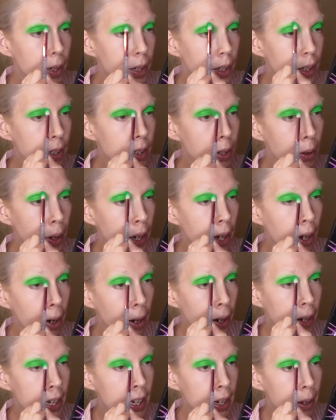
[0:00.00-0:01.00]
So I
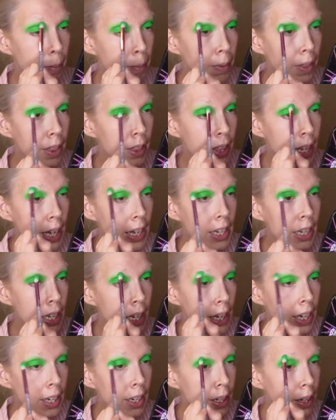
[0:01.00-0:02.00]
already am
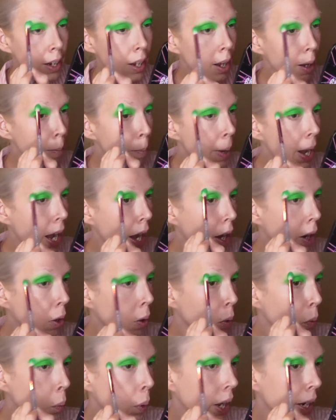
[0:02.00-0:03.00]
thinking about
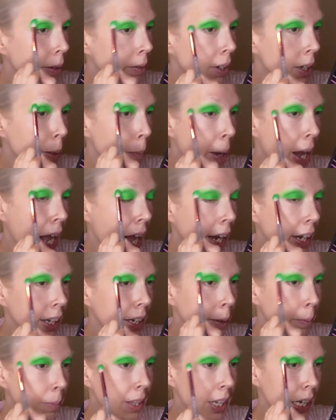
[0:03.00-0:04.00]
what I'm gonna pack, and
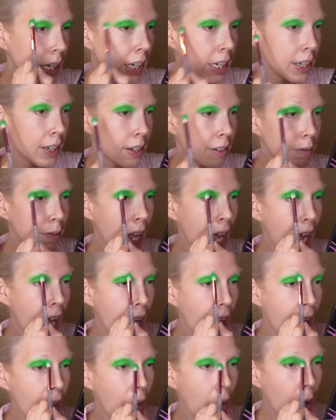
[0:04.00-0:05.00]
I'm thinking of
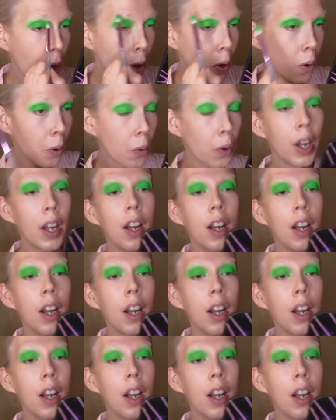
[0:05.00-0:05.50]
how